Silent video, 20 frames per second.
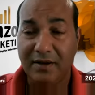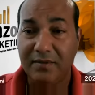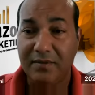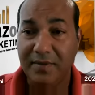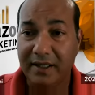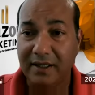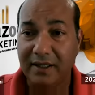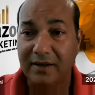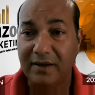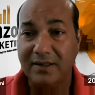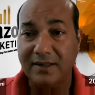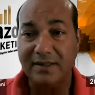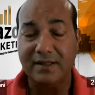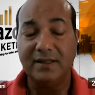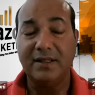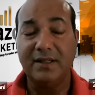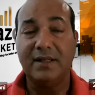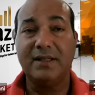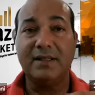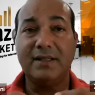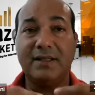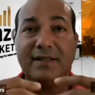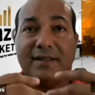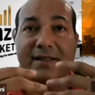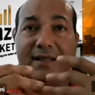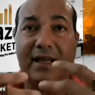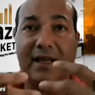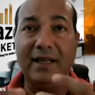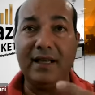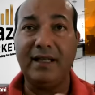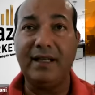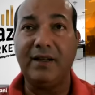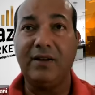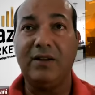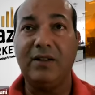Because selling